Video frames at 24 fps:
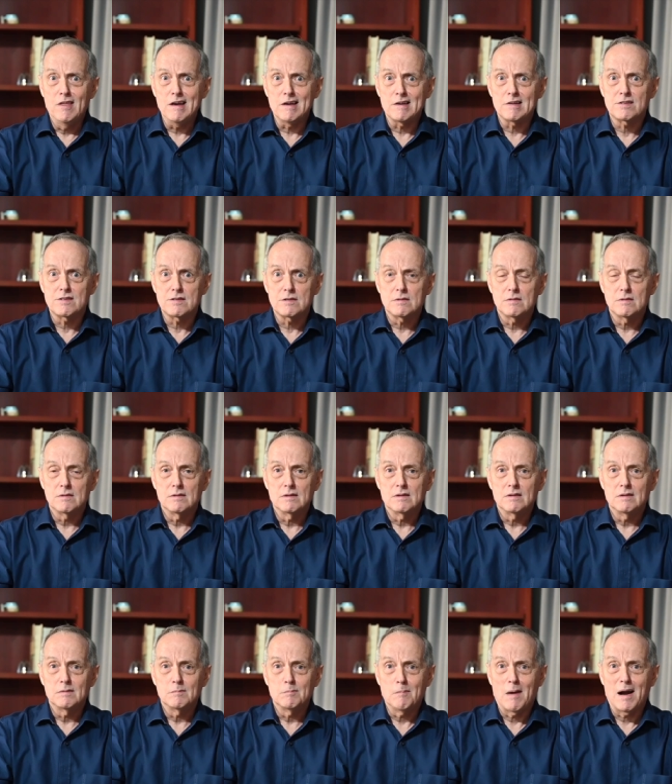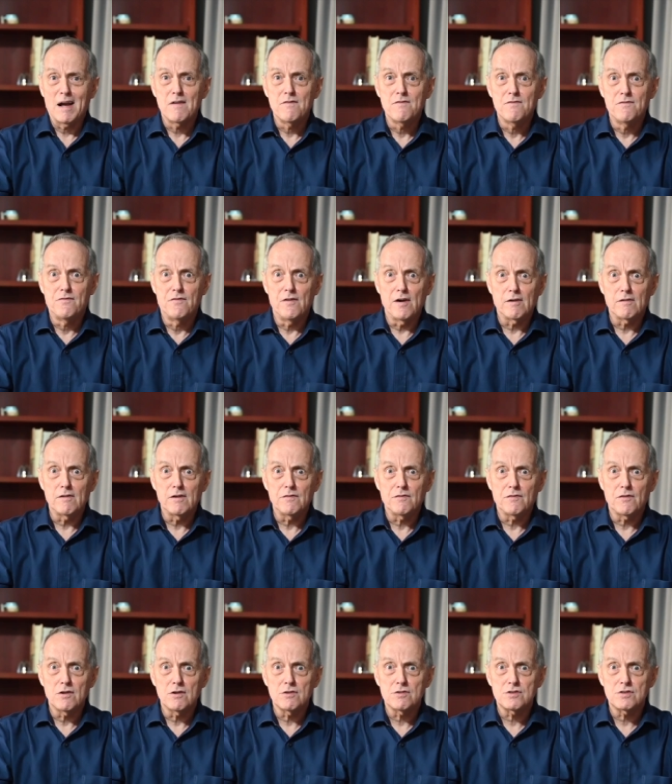this, my very
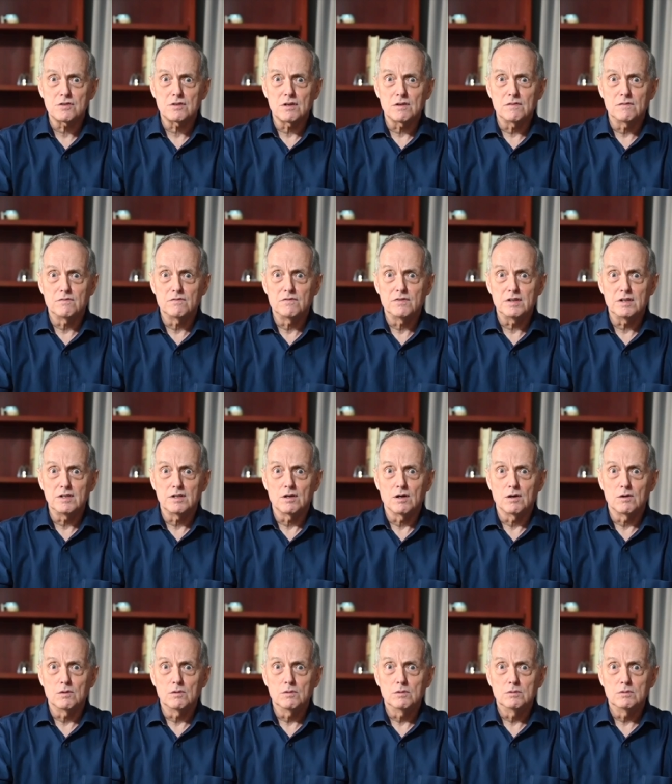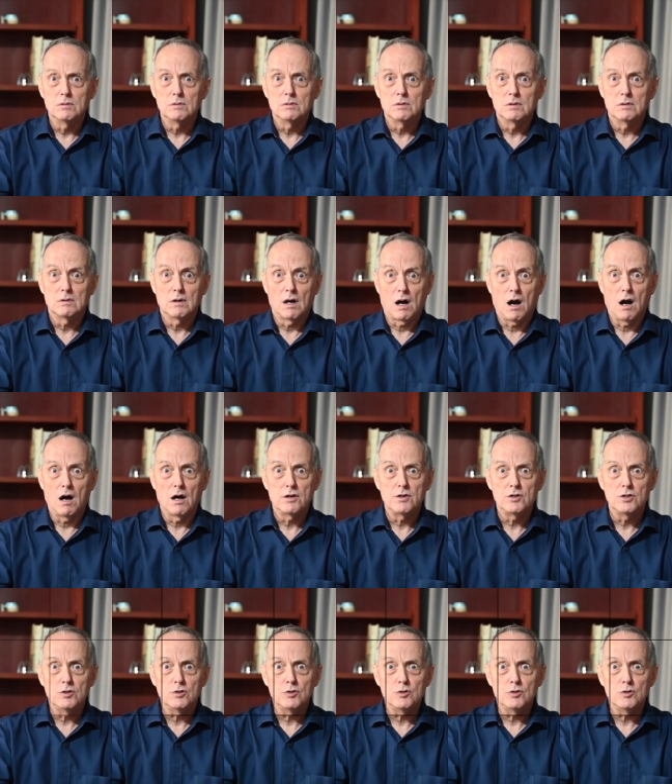first video on